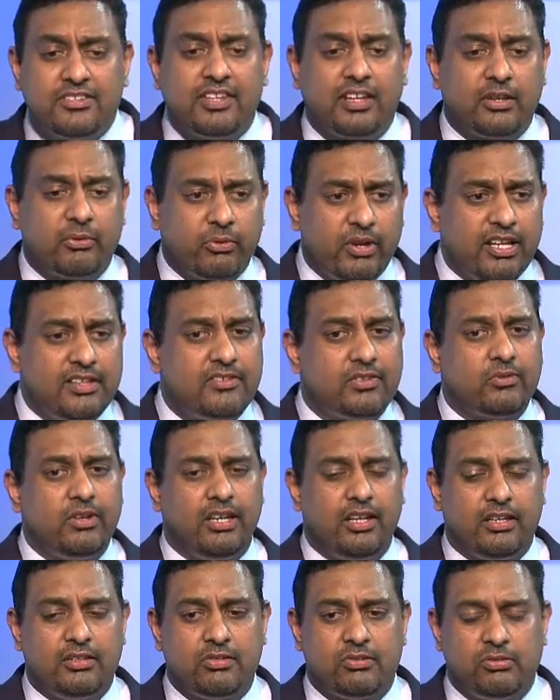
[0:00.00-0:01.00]
It is a great
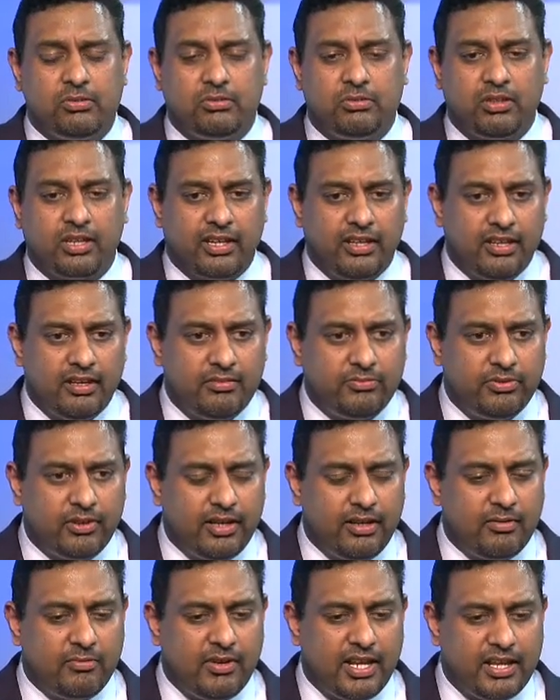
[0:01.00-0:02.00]
screening tool. You know,
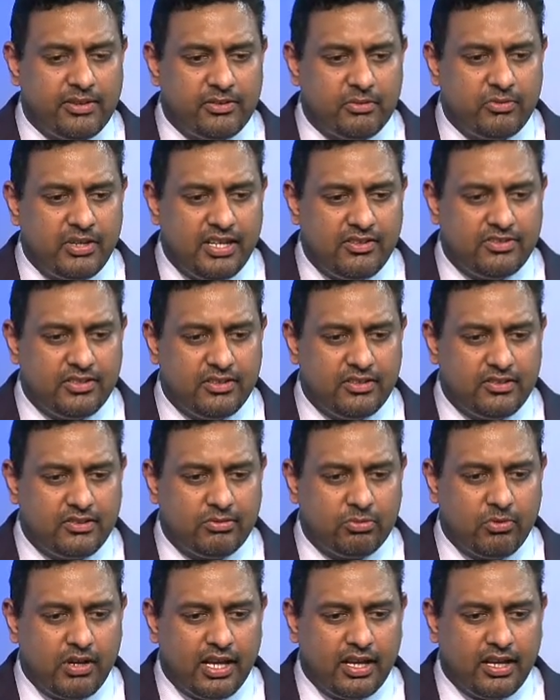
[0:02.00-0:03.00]
one of the
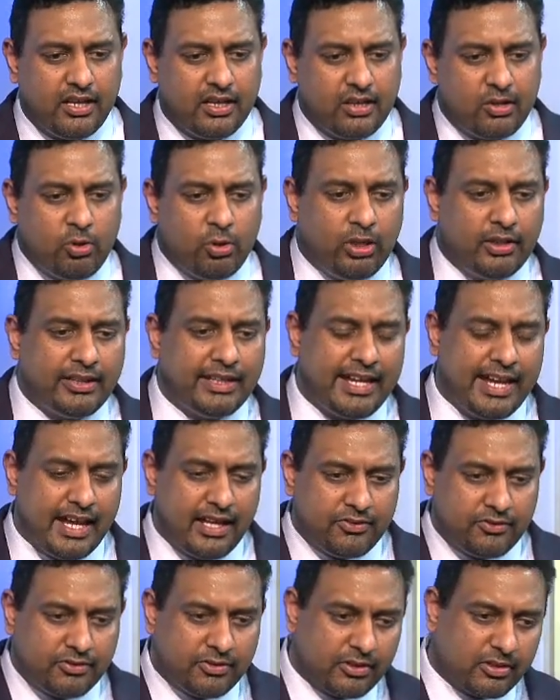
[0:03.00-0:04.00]
reasons why colon
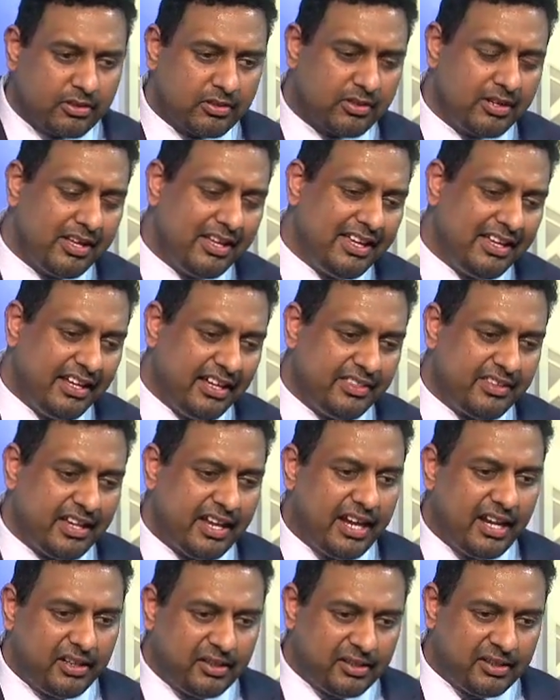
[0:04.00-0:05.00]
cancer in
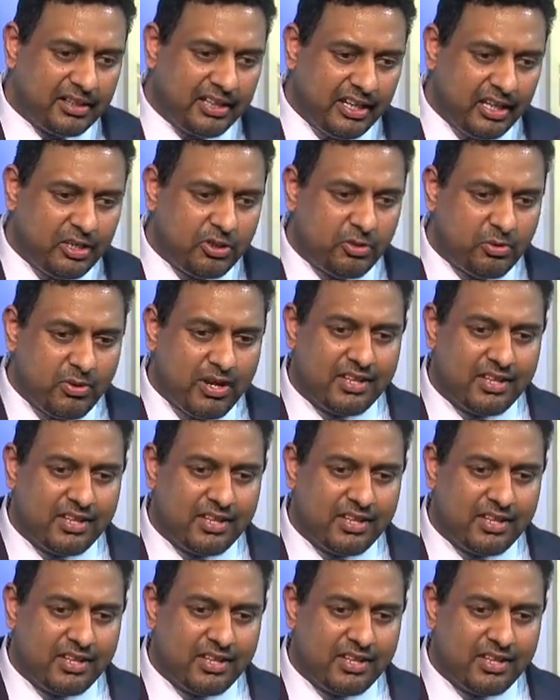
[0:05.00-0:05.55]
the elderly in